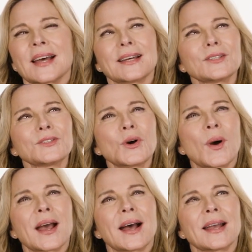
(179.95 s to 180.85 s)
I don't know,
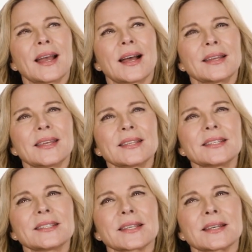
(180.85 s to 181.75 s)
I
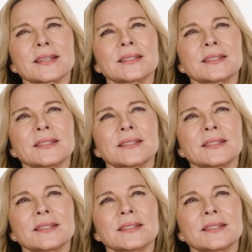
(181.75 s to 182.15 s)
guess it's a